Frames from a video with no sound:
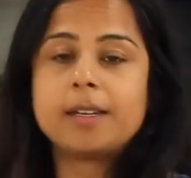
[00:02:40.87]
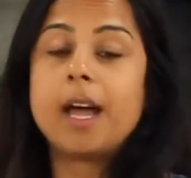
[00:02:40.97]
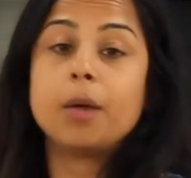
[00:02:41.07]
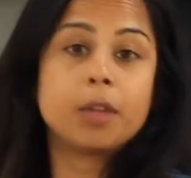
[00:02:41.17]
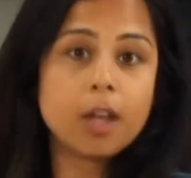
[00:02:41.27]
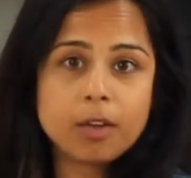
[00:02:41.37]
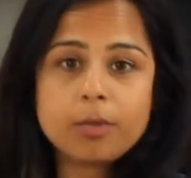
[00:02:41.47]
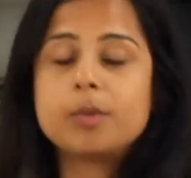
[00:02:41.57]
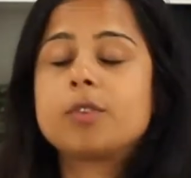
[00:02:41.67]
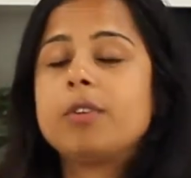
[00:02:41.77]
and how the
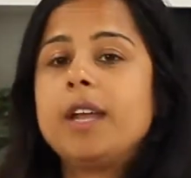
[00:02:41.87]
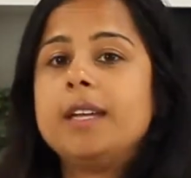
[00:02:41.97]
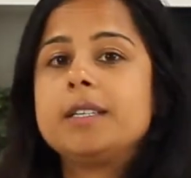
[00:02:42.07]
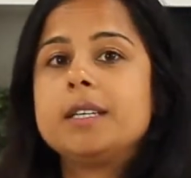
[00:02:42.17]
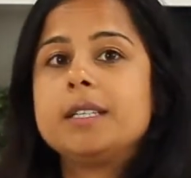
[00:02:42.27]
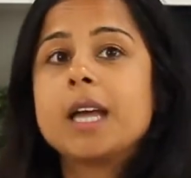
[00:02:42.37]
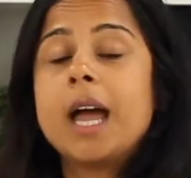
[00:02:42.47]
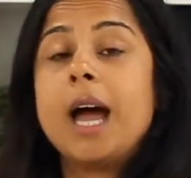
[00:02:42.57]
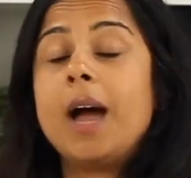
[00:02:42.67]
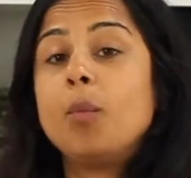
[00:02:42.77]
Earth was created
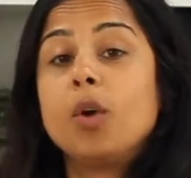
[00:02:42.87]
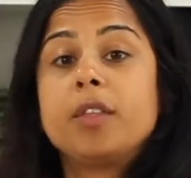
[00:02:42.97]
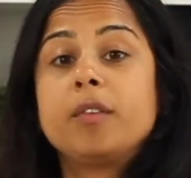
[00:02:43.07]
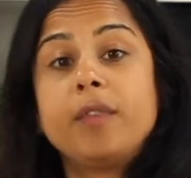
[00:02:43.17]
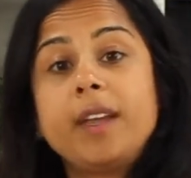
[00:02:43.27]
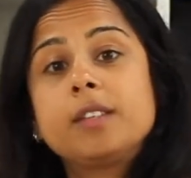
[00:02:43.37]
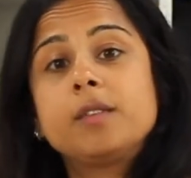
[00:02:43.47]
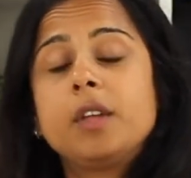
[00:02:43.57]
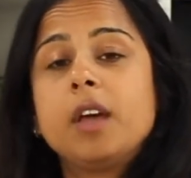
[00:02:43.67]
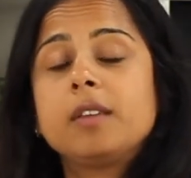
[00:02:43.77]
and what the
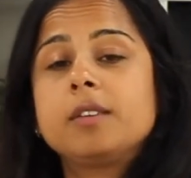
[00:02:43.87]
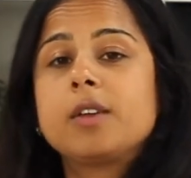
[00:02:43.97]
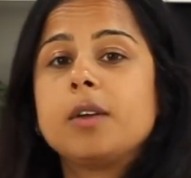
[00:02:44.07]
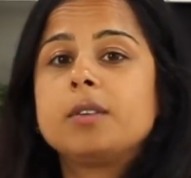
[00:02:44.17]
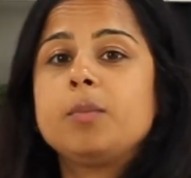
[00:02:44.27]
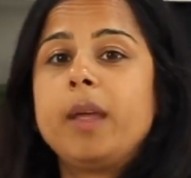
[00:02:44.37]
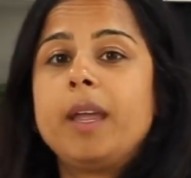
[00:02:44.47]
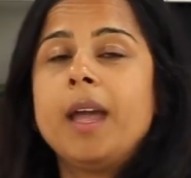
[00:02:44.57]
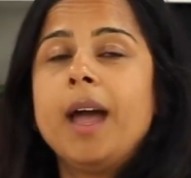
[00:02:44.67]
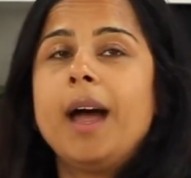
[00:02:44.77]
fate of the Earth is going to
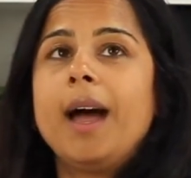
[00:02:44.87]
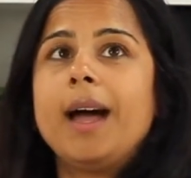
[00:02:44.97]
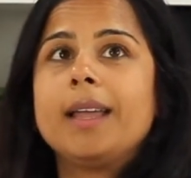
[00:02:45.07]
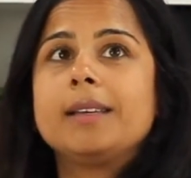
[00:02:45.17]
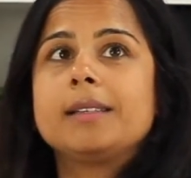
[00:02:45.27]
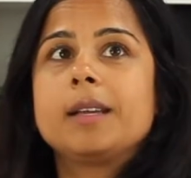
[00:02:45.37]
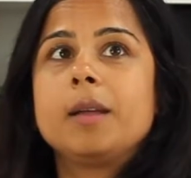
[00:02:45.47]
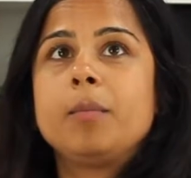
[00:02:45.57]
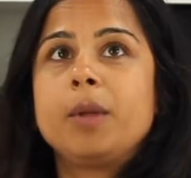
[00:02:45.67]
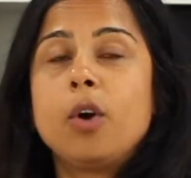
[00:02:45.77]
be. And
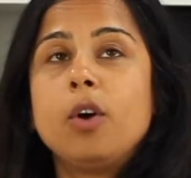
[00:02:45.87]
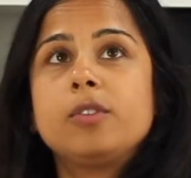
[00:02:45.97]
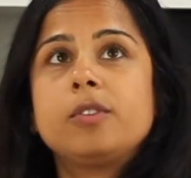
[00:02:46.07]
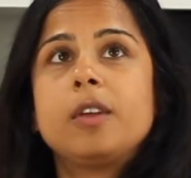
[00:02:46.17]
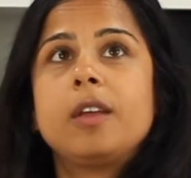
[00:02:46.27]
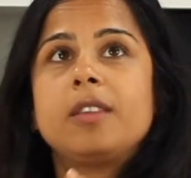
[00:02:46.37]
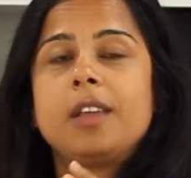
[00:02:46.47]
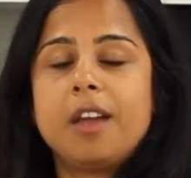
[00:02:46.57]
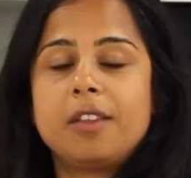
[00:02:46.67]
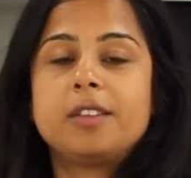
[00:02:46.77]
because
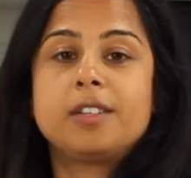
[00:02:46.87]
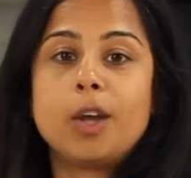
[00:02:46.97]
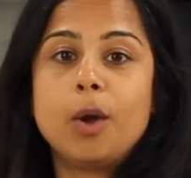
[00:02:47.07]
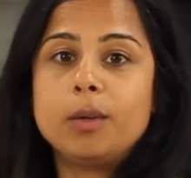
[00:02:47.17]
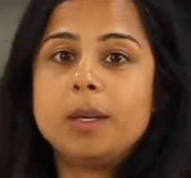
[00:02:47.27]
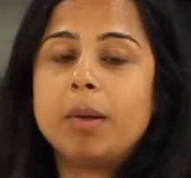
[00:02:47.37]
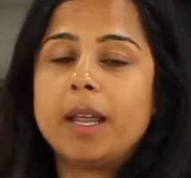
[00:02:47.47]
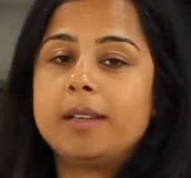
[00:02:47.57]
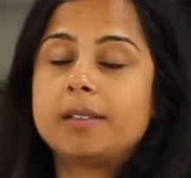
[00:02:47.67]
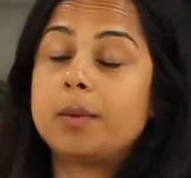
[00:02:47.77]
the Earth is the only
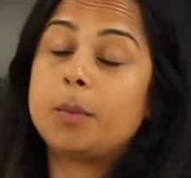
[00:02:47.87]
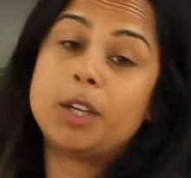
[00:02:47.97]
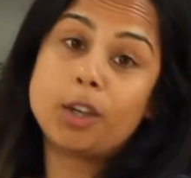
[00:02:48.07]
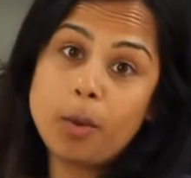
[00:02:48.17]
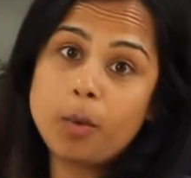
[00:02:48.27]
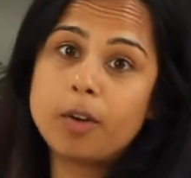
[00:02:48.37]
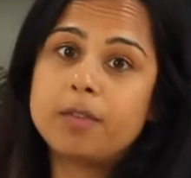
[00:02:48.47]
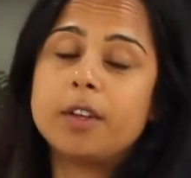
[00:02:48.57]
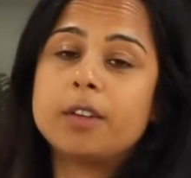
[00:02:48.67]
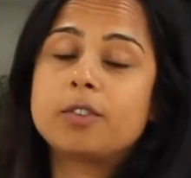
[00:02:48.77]
place that we know
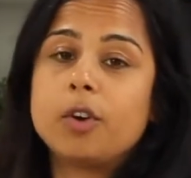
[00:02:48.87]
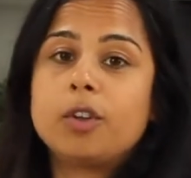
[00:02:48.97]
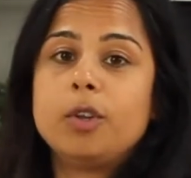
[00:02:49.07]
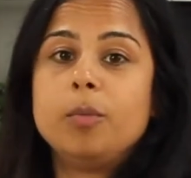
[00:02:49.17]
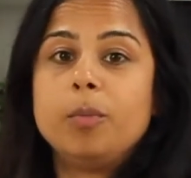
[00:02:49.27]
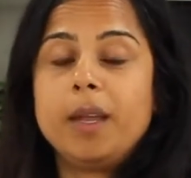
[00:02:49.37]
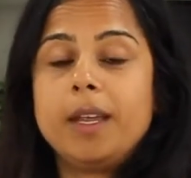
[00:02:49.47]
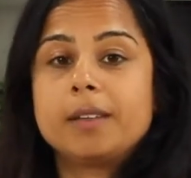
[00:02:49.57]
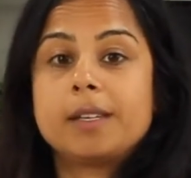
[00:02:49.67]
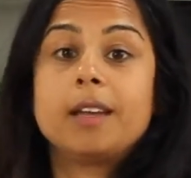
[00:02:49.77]
of that has got human
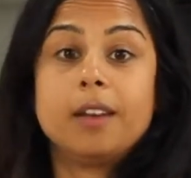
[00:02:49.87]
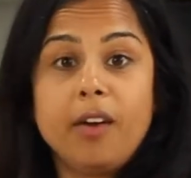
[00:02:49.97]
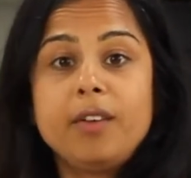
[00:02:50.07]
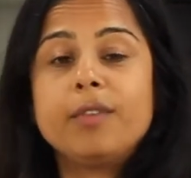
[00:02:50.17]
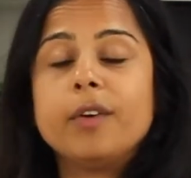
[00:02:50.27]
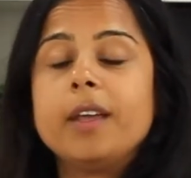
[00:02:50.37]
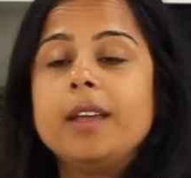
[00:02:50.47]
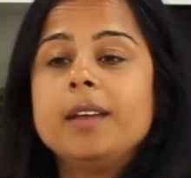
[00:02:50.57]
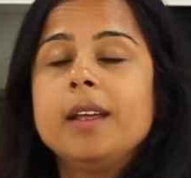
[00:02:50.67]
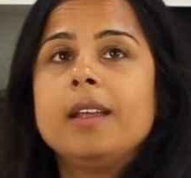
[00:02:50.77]
beings and life on
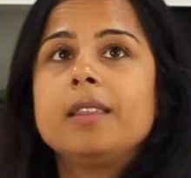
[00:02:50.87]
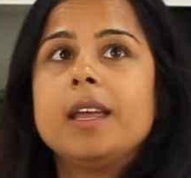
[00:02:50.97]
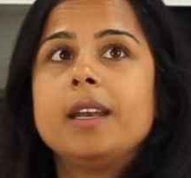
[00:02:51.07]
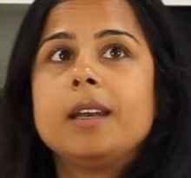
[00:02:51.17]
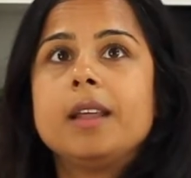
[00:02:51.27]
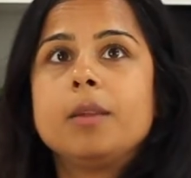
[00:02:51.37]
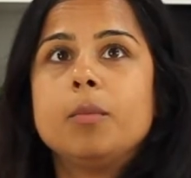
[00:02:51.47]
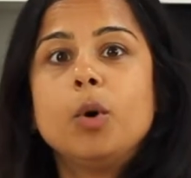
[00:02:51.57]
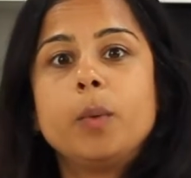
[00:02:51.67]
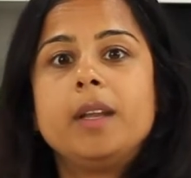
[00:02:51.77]
it, then the
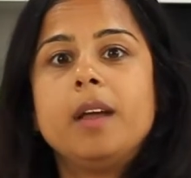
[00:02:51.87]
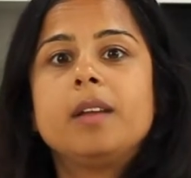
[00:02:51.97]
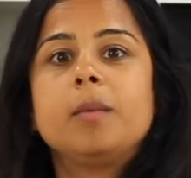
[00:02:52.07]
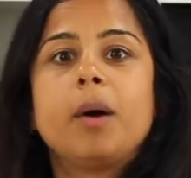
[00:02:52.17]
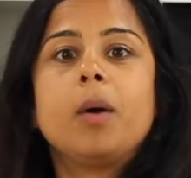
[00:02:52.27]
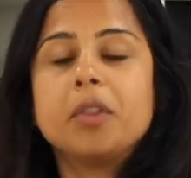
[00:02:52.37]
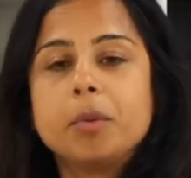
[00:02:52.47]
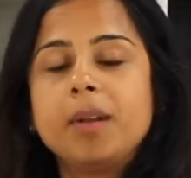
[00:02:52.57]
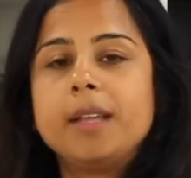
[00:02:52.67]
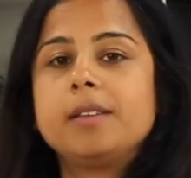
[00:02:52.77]
more we learn about
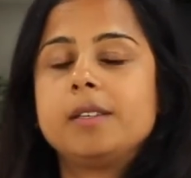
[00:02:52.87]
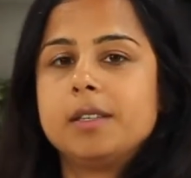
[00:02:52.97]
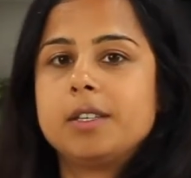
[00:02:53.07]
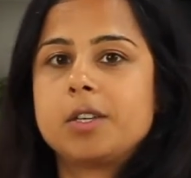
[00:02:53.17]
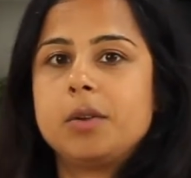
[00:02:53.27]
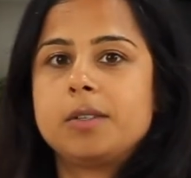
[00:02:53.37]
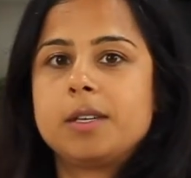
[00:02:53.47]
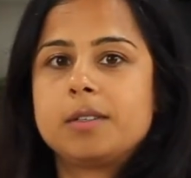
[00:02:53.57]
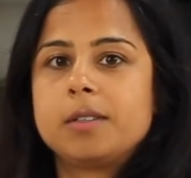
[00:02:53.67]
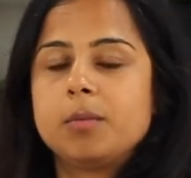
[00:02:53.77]
other places in the solar
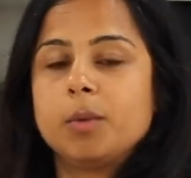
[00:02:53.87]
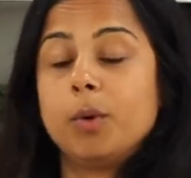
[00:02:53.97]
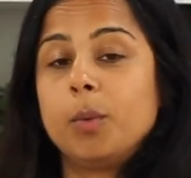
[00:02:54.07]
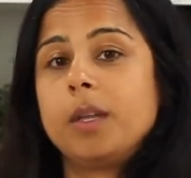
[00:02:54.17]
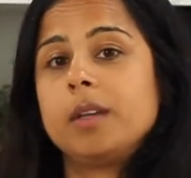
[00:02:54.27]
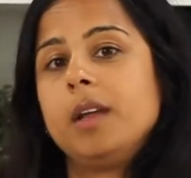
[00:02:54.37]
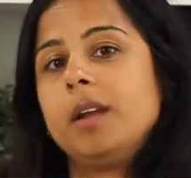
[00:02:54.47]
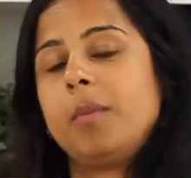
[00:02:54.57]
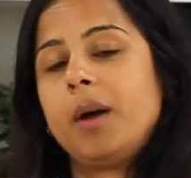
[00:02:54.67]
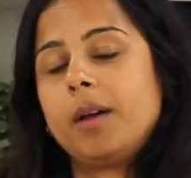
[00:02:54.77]
system, the more we can
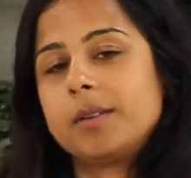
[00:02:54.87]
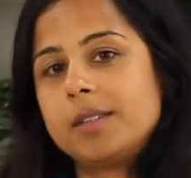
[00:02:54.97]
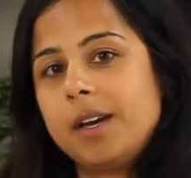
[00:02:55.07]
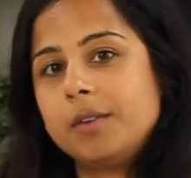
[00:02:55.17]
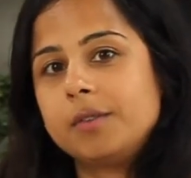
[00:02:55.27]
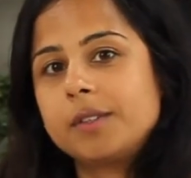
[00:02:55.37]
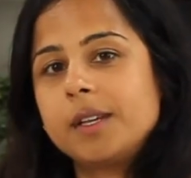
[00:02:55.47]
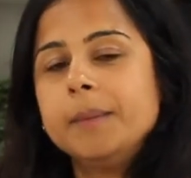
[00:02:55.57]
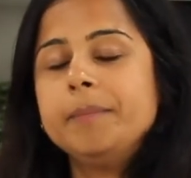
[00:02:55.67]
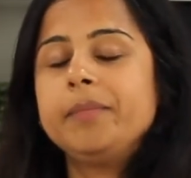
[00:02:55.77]
learn about ourselves.
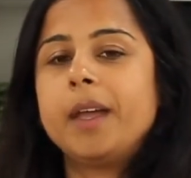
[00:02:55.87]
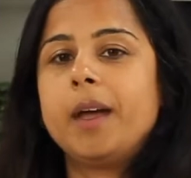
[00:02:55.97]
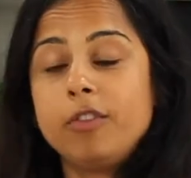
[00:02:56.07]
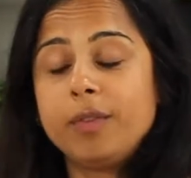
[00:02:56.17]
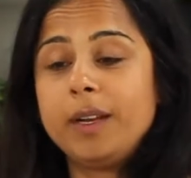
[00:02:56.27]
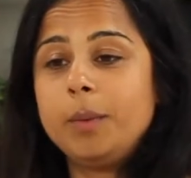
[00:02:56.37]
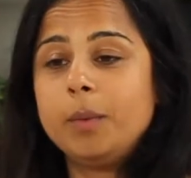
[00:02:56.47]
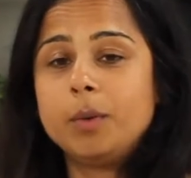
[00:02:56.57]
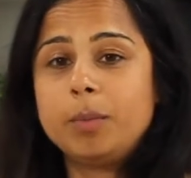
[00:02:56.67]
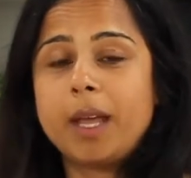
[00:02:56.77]
Hopefully,
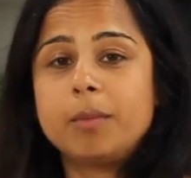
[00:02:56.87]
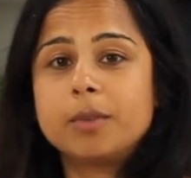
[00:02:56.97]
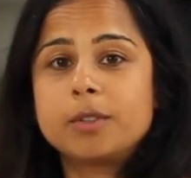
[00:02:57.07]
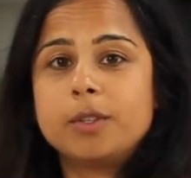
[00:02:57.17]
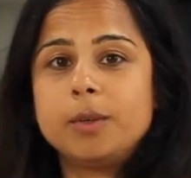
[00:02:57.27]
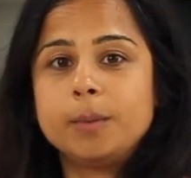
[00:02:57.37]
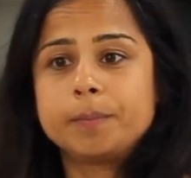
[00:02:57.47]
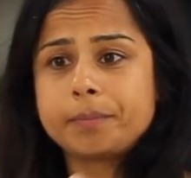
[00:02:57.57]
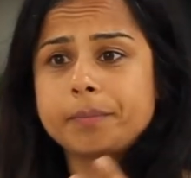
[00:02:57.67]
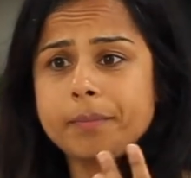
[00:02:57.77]
we'll be able to
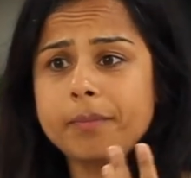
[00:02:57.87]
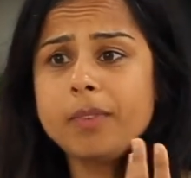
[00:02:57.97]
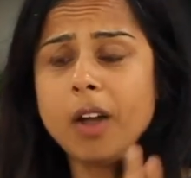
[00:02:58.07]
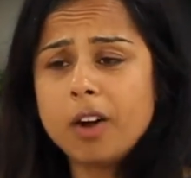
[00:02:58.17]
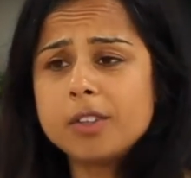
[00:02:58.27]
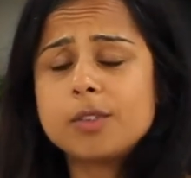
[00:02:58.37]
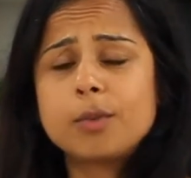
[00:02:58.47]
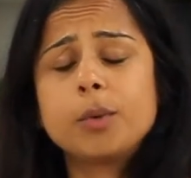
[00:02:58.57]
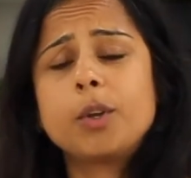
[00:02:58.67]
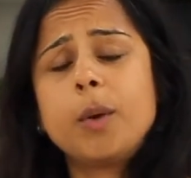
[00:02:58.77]

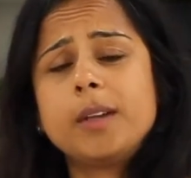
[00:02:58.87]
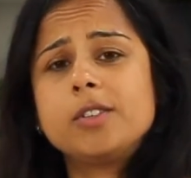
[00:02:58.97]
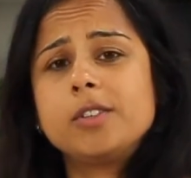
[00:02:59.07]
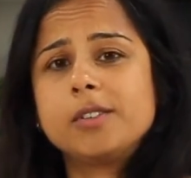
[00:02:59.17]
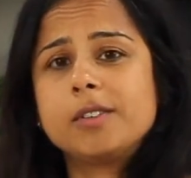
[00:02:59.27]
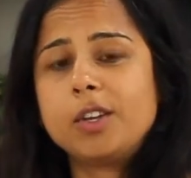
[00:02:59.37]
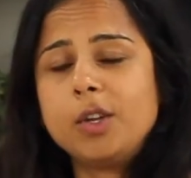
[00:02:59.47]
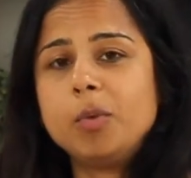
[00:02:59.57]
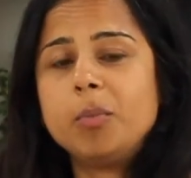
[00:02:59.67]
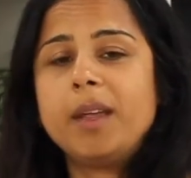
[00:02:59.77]
answer all the questions that
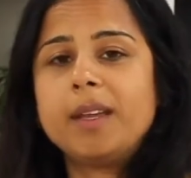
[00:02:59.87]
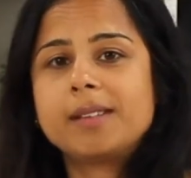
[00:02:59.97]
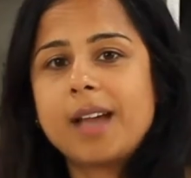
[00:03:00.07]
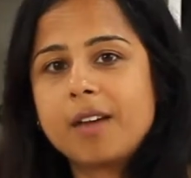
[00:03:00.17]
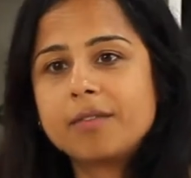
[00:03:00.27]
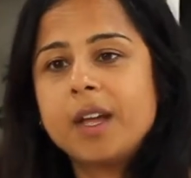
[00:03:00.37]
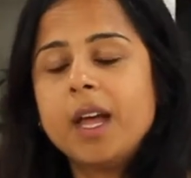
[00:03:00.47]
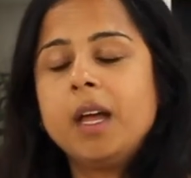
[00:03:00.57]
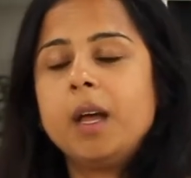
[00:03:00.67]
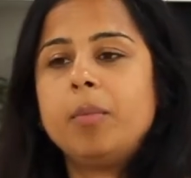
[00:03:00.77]
human beings have
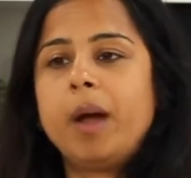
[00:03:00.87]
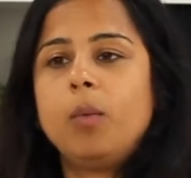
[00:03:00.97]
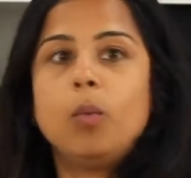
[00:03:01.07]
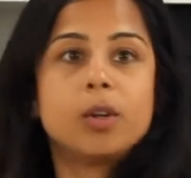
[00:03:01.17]
about